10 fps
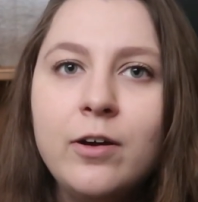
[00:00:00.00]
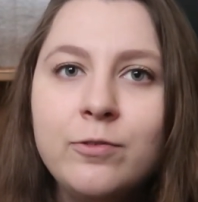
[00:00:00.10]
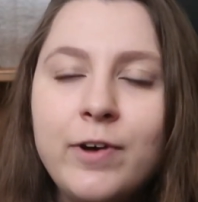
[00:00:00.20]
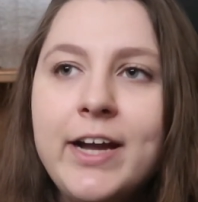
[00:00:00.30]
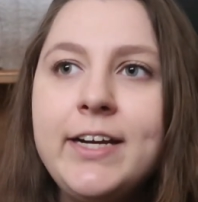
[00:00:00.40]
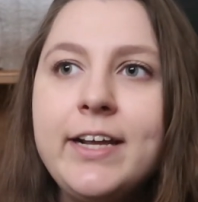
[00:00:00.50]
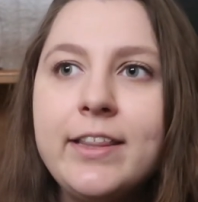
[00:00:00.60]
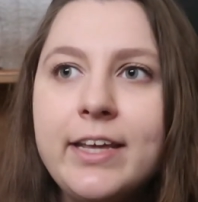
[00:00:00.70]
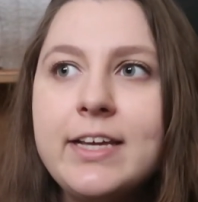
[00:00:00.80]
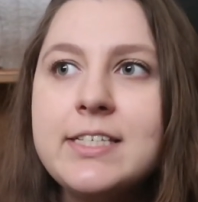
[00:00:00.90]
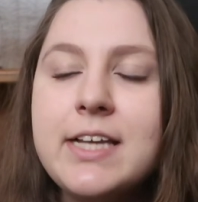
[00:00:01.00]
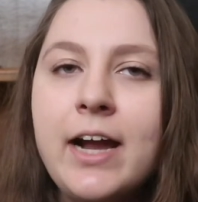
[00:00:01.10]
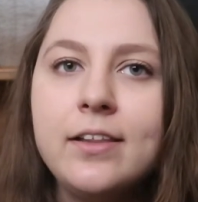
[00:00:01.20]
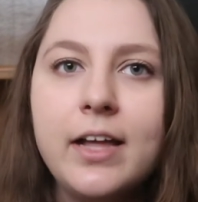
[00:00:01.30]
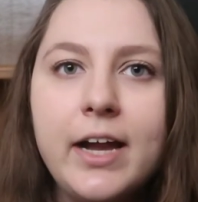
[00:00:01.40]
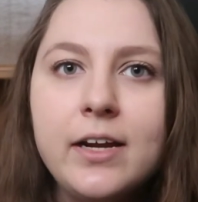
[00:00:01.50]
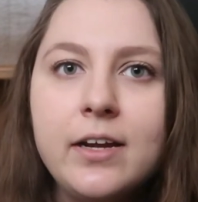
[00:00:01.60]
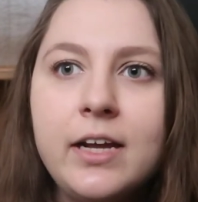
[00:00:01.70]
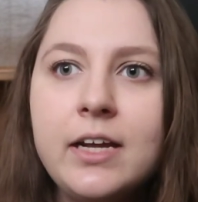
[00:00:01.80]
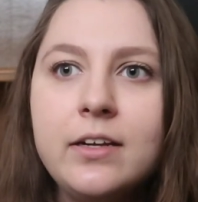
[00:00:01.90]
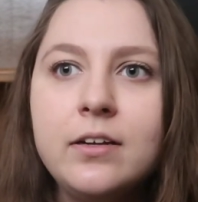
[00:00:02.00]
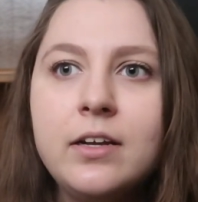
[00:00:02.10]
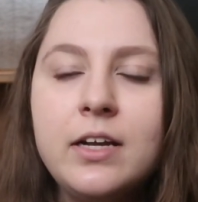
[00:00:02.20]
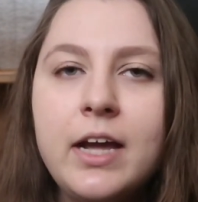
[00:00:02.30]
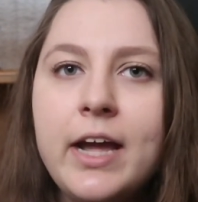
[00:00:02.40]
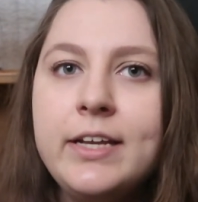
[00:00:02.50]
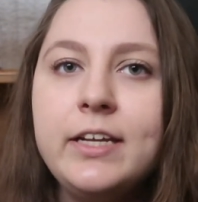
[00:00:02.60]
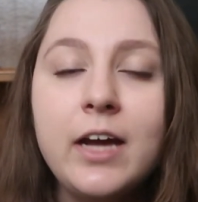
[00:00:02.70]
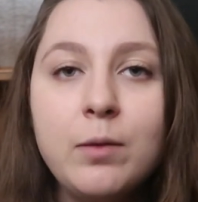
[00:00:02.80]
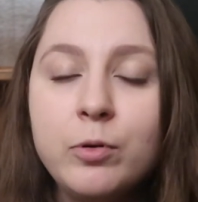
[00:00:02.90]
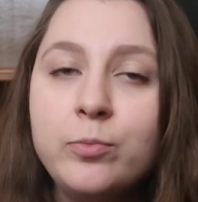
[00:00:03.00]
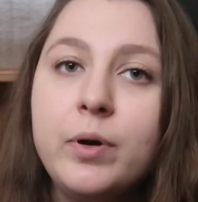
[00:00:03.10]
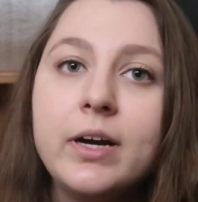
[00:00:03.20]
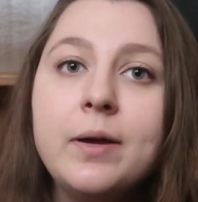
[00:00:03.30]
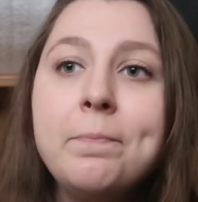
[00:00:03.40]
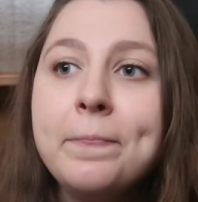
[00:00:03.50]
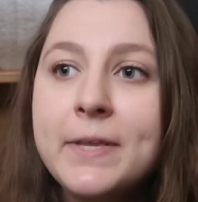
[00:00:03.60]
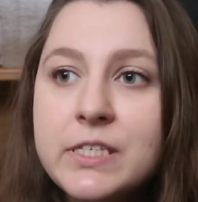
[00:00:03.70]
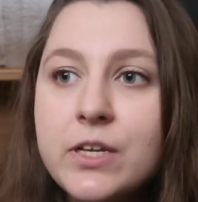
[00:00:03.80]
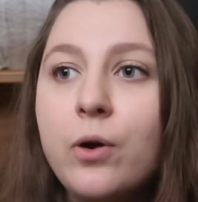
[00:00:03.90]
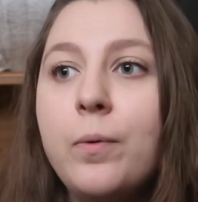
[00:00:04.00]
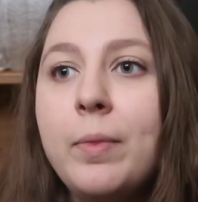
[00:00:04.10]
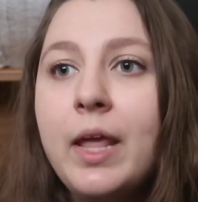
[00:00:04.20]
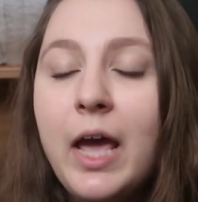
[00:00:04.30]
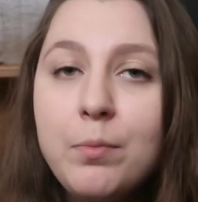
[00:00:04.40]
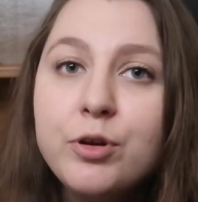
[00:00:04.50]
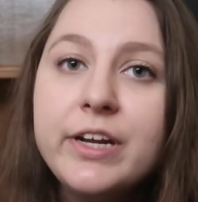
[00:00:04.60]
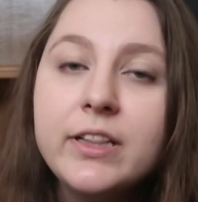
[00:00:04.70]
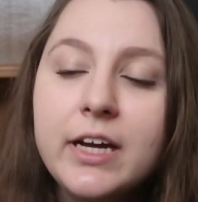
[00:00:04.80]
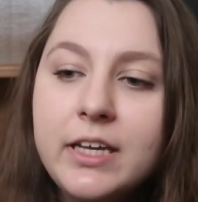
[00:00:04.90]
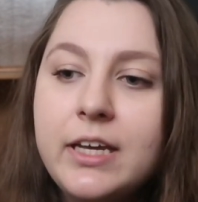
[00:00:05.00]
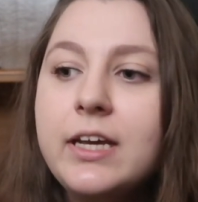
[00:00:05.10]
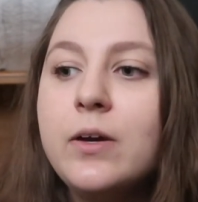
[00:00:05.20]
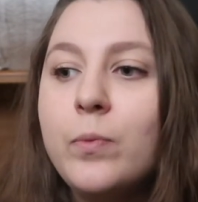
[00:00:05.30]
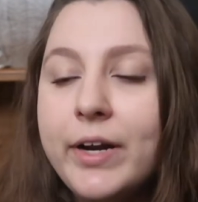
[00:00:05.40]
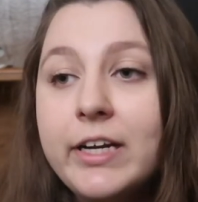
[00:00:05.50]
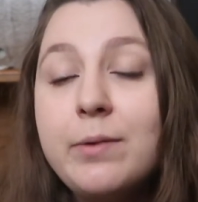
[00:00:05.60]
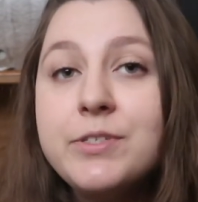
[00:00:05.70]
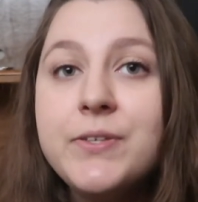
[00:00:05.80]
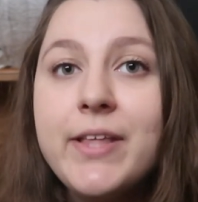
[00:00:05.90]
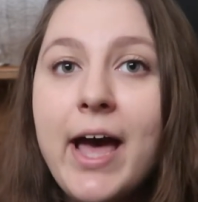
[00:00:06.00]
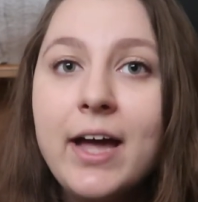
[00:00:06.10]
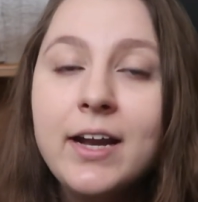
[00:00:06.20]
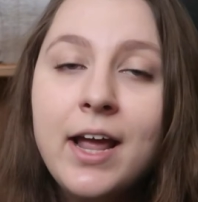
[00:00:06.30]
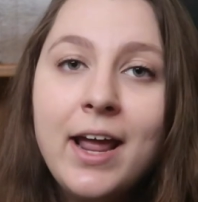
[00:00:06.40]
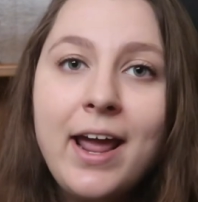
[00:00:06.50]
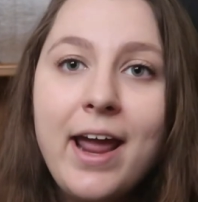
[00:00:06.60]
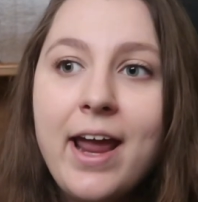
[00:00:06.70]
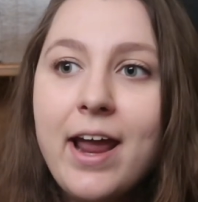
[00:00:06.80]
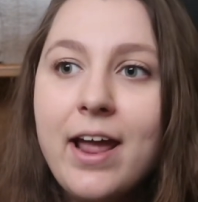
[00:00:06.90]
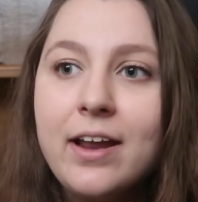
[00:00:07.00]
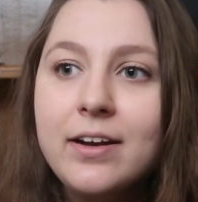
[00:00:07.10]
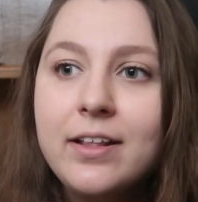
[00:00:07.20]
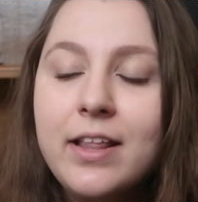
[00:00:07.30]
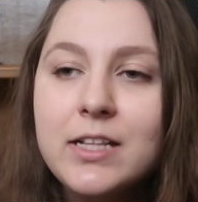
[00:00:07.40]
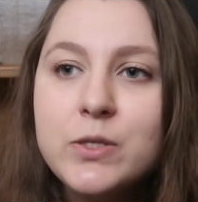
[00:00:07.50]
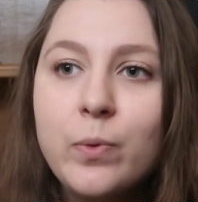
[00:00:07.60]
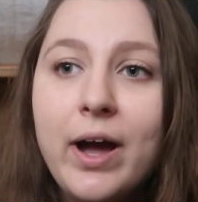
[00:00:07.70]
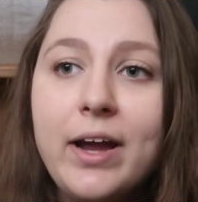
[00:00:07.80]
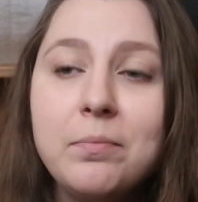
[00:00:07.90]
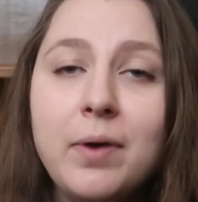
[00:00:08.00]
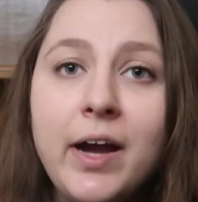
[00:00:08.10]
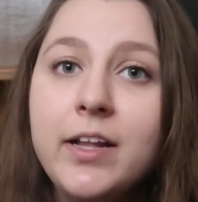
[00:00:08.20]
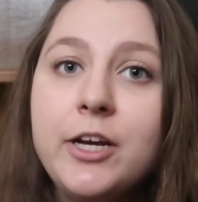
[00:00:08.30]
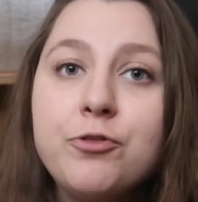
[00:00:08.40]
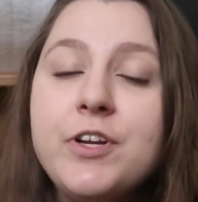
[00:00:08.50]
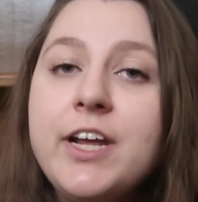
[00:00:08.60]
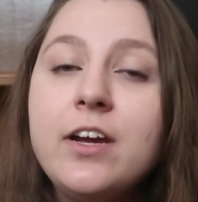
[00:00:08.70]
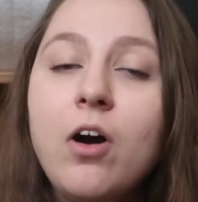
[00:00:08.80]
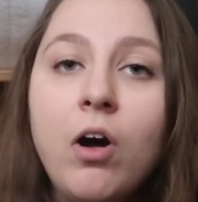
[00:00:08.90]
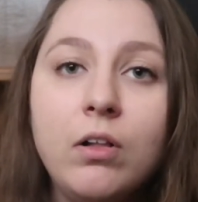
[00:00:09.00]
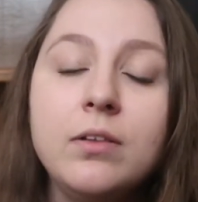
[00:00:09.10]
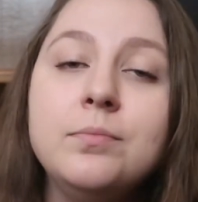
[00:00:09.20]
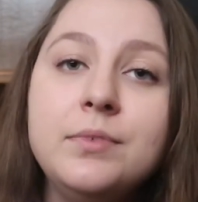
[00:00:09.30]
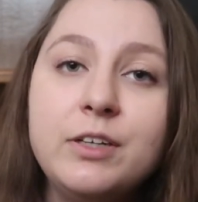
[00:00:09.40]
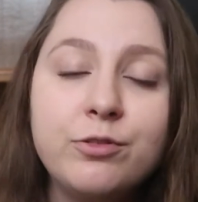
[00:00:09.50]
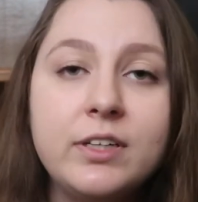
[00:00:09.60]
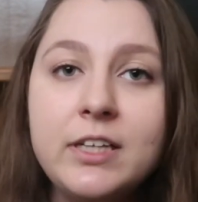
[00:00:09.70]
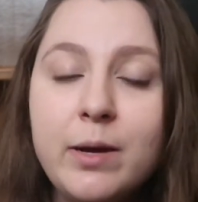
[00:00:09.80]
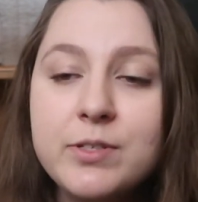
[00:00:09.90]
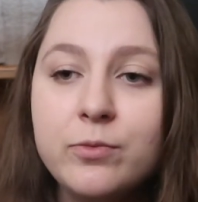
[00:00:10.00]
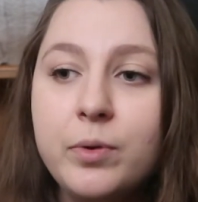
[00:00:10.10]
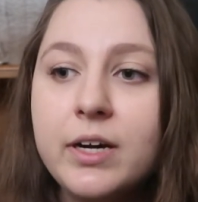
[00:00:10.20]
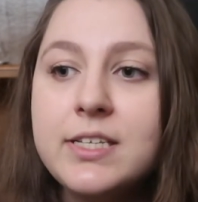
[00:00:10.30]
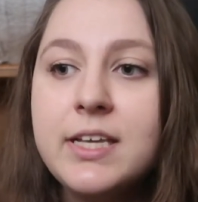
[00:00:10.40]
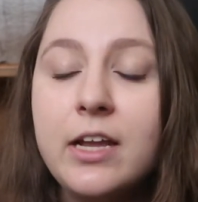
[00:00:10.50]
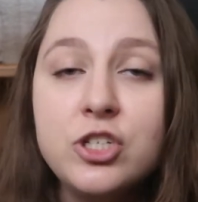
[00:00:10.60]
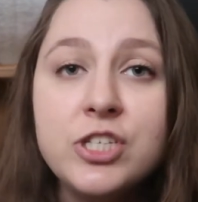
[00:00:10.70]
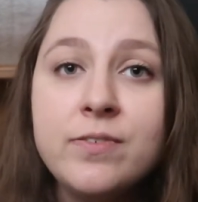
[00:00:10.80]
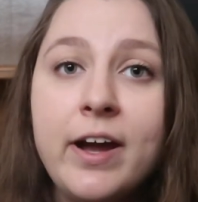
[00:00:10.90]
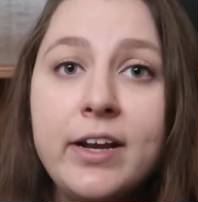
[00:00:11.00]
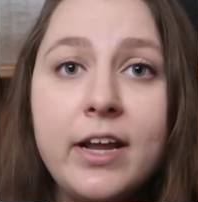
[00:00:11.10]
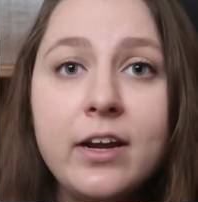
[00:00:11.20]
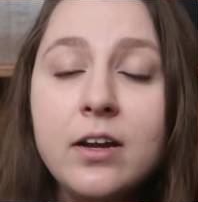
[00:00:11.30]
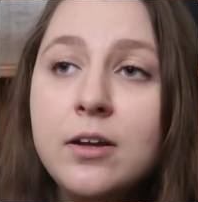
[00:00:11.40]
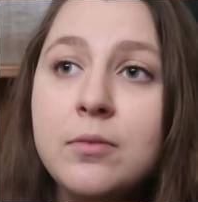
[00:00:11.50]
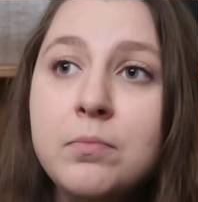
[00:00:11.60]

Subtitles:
finding things I like in any type of book. So I'm pretty lucky when it comes to that, and that's why I like reading all different types of books and just finding